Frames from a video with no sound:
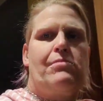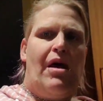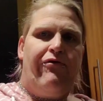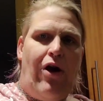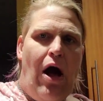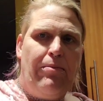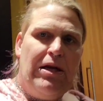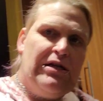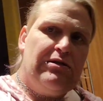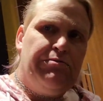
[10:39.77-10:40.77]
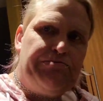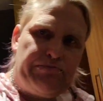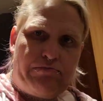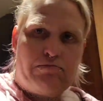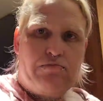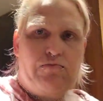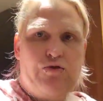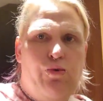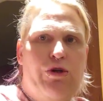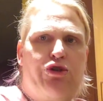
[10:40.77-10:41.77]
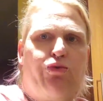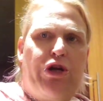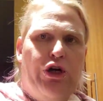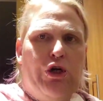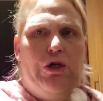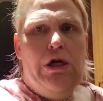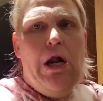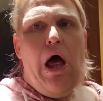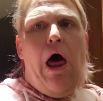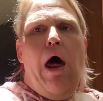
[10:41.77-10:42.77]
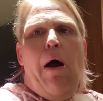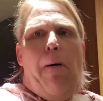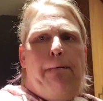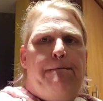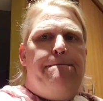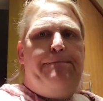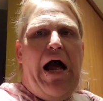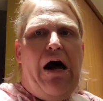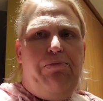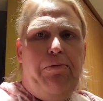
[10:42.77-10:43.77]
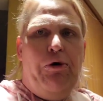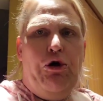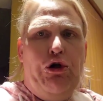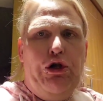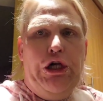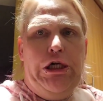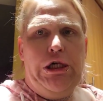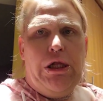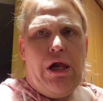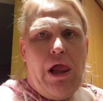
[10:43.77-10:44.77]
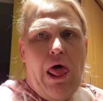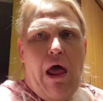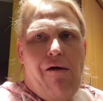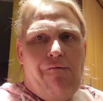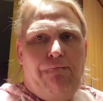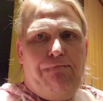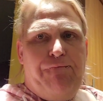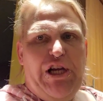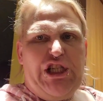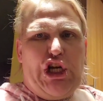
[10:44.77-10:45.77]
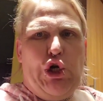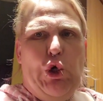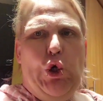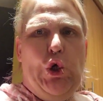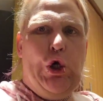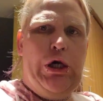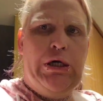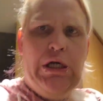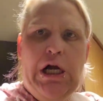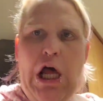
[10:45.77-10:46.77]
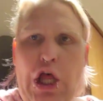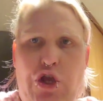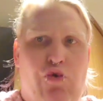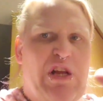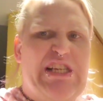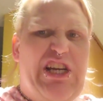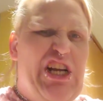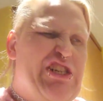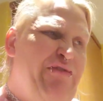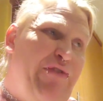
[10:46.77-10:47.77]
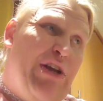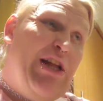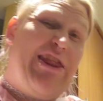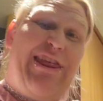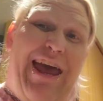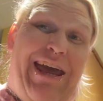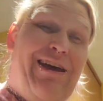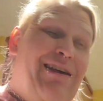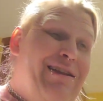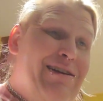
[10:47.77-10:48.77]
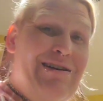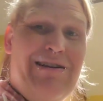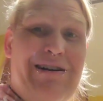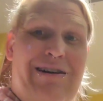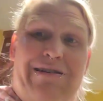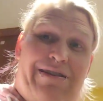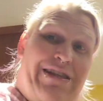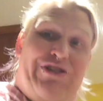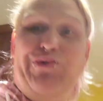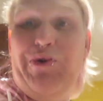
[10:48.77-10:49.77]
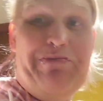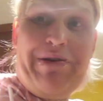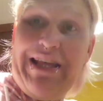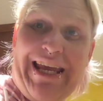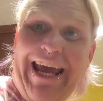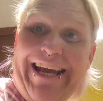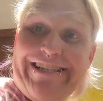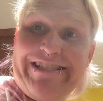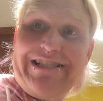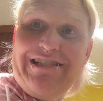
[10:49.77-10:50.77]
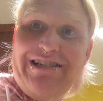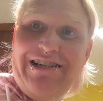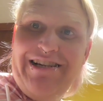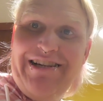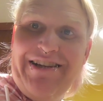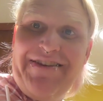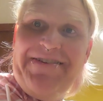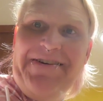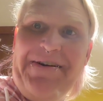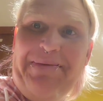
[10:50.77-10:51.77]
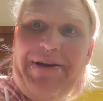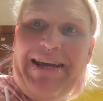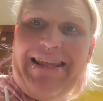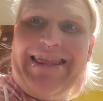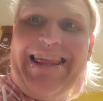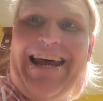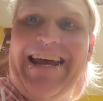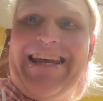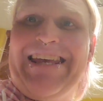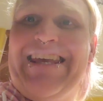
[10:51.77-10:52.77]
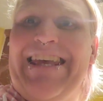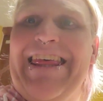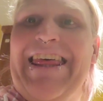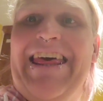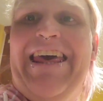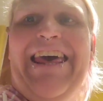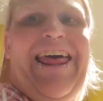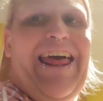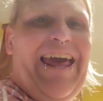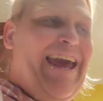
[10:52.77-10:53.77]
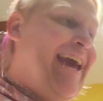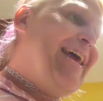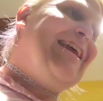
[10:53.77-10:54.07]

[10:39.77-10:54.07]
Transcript: if communism was a real, palpable, physical, you can touch and feel it thing, this wouldn't be the case. You know what I mean? Like, and